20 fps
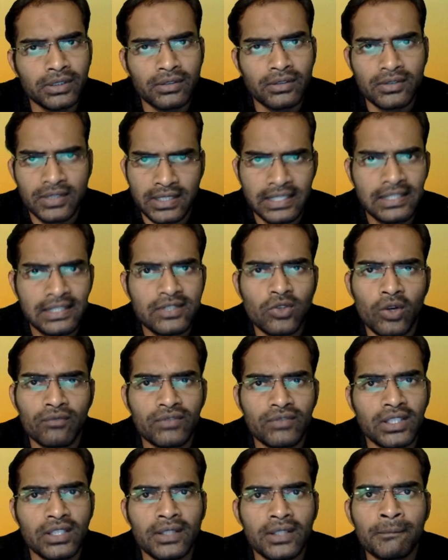skills of
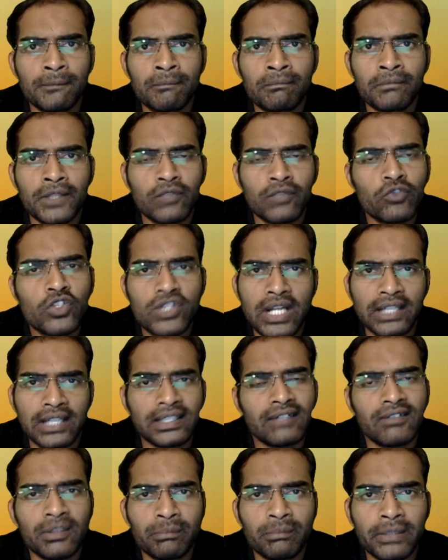the full stack
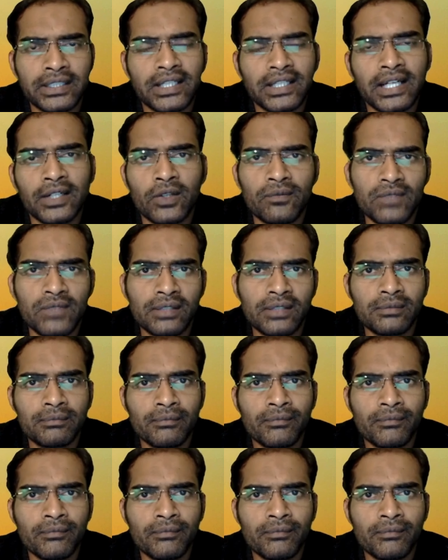development kind of thing.